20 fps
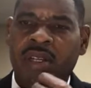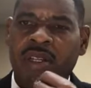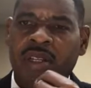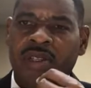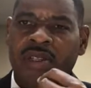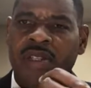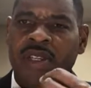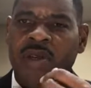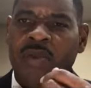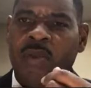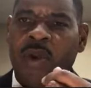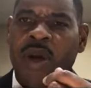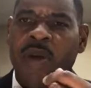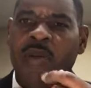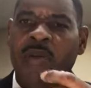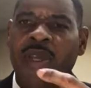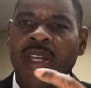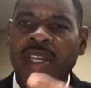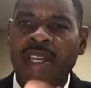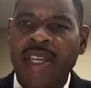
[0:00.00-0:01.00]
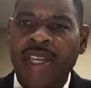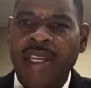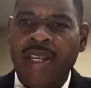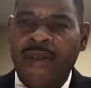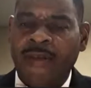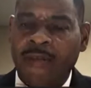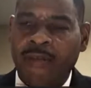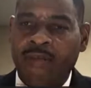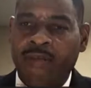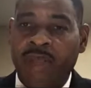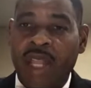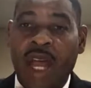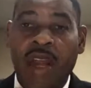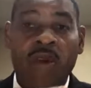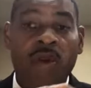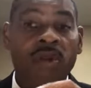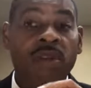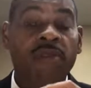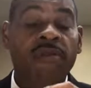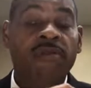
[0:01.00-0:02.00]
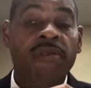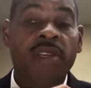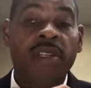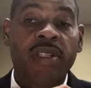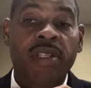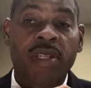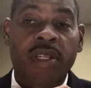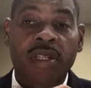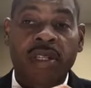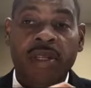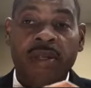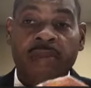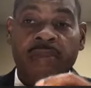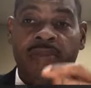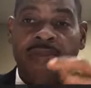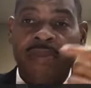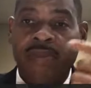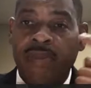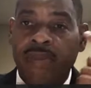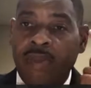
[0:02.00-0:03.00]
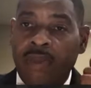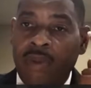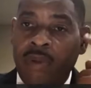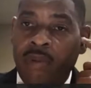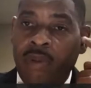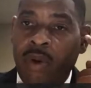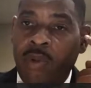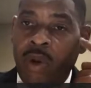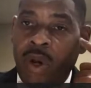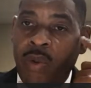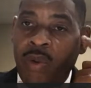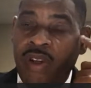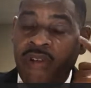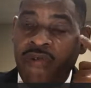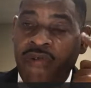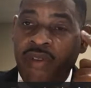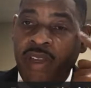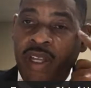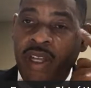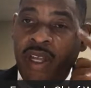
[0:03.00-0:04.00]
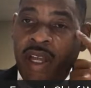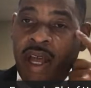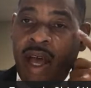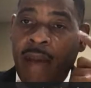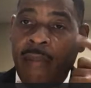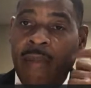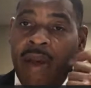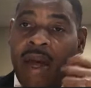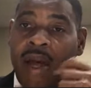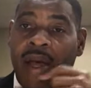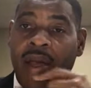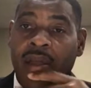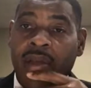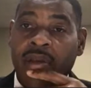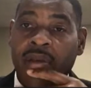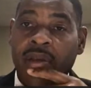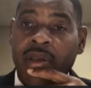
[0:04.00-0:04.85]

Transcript: See, what we eat, not only physically, but what we're feeding our mind.